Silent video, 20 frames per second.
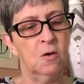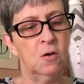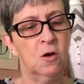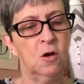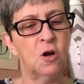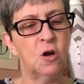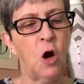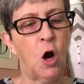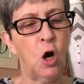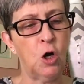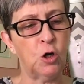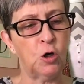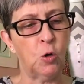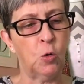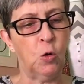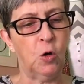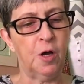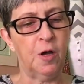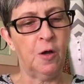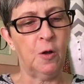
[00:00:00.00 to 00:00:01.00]

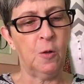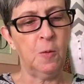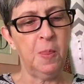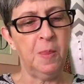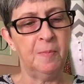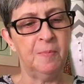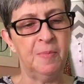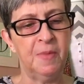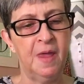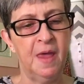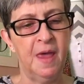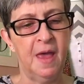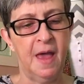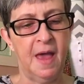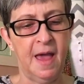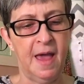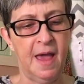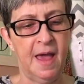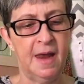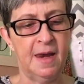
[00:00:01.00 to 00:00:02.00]
Gargoyle,
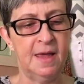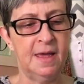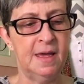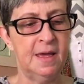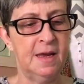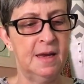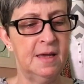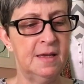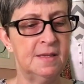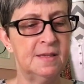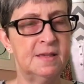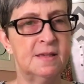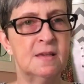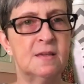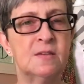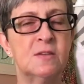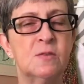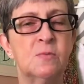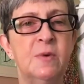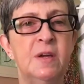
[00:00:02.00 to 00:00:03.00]
and it is
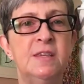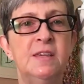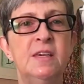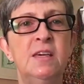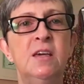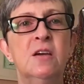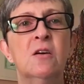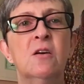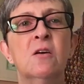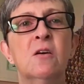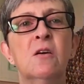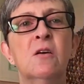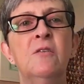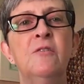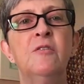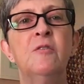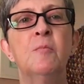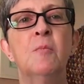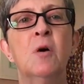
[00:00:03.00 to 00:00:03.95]
Sweet Tea Yarns,